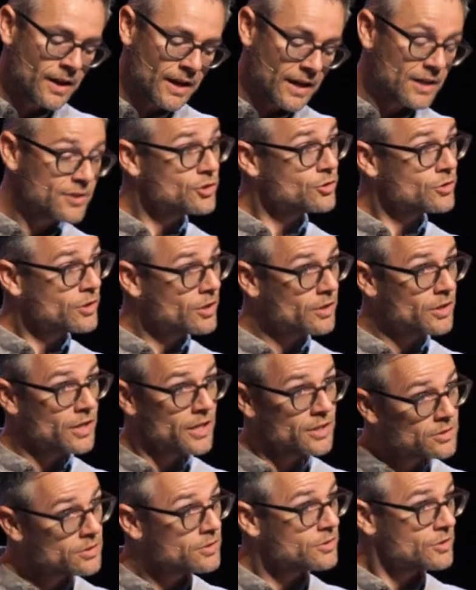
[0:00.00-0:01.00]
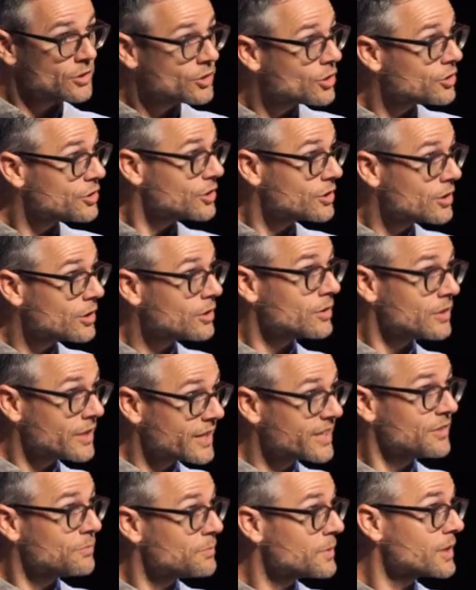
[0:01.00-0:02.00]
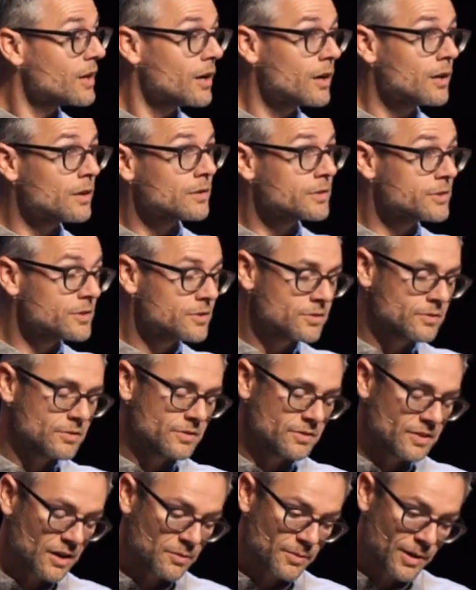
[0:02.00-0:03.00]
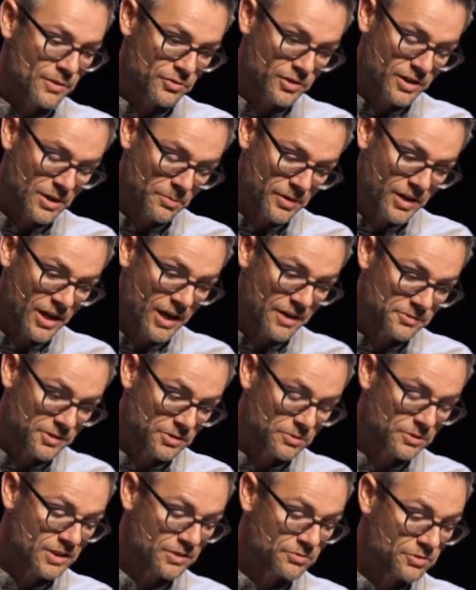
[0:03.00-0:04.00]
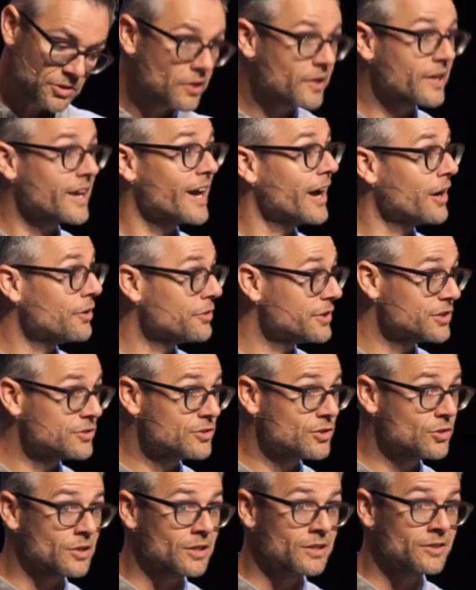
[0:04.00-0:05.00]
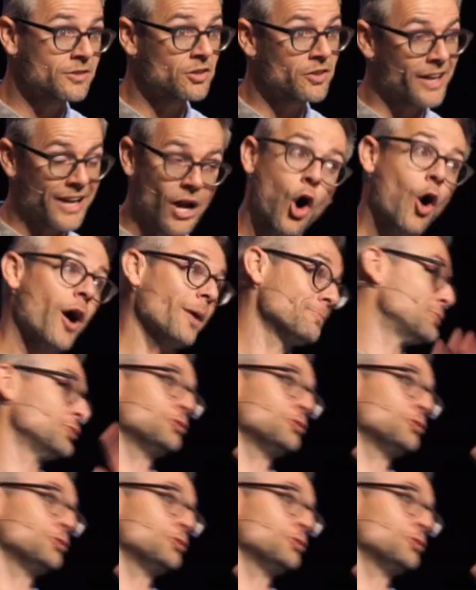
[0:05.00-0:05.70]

and you go and you go like give them a call and you take them out for a cup of coffee or whatever, and you're like, how are you doing? They're like, oh, I'm